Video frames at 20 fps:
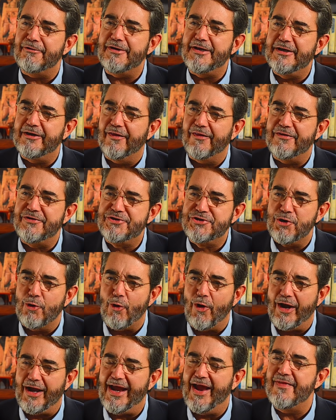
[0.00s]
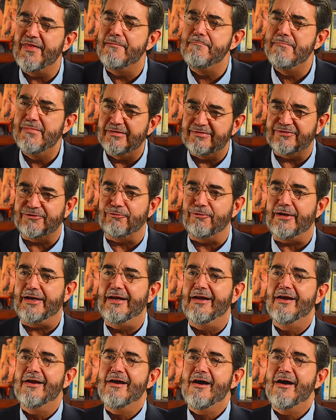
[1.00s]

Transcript: into the joy and the mystery